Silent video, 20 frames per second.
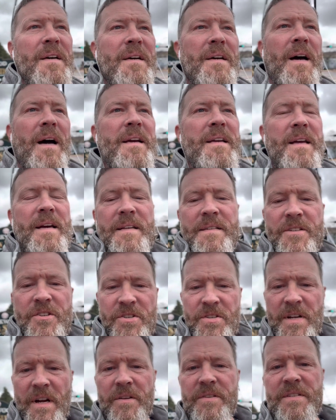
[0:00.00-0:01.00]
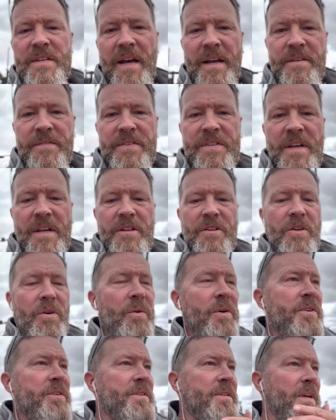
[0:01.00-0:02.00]
I guess, just outside of St.
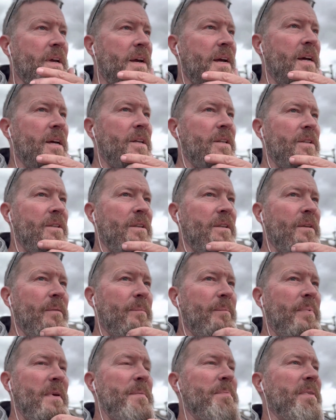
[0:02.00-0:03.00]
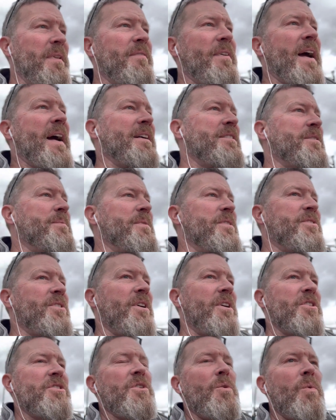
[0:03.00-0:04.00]
Louis. And people have asked me, said,
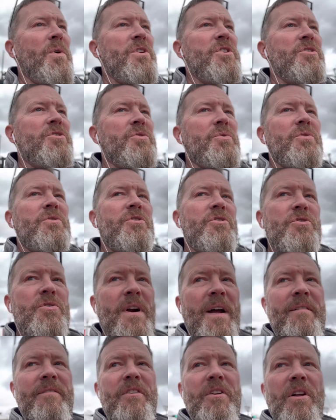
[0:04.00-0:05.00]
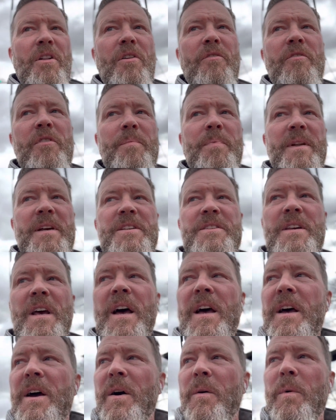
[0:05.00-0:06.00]
R.J., what are you doing? You're traveling all over the place.
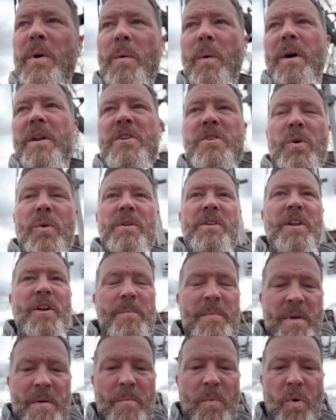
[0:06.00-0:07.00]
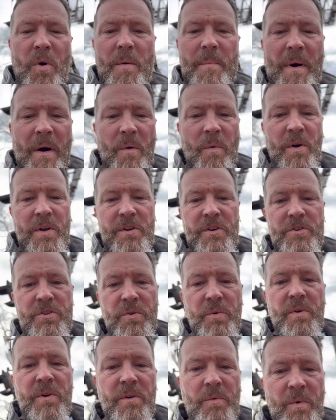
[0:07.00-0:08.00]
We want to know a little bit more about what you're
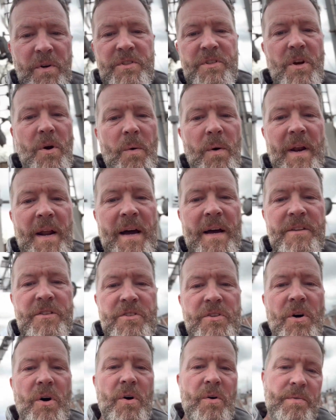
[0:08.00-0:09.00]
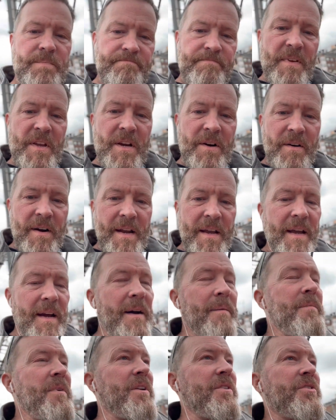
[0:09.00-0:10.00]
doing and what's going on. So here I
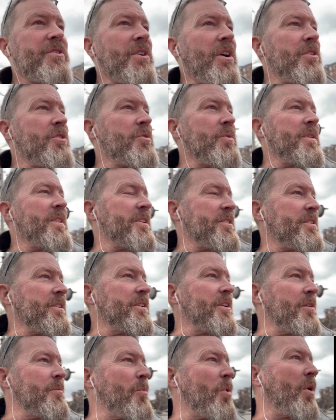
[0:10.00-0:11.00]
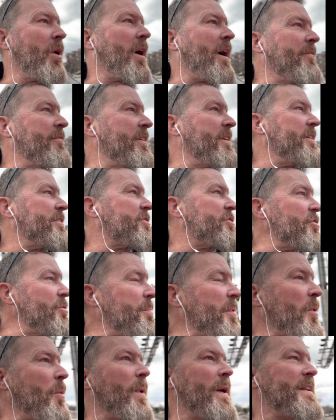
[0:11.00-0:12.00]
am. I'm going to start doing this a little more often. It's
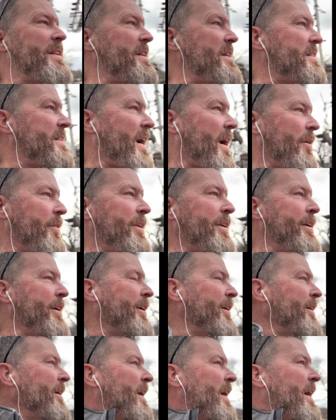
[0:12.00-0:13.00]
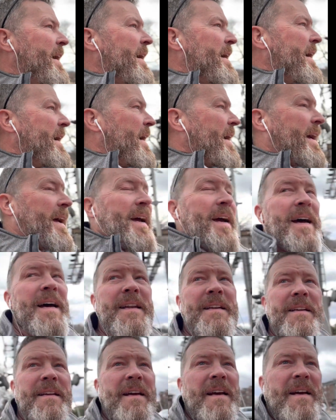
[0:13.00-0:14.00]
super windy down here.
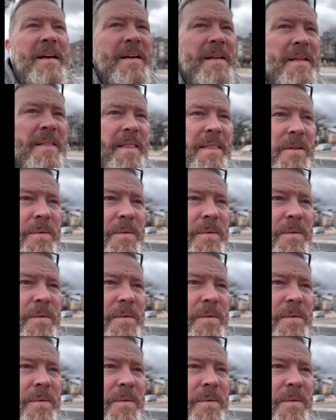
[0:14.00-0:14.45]
And the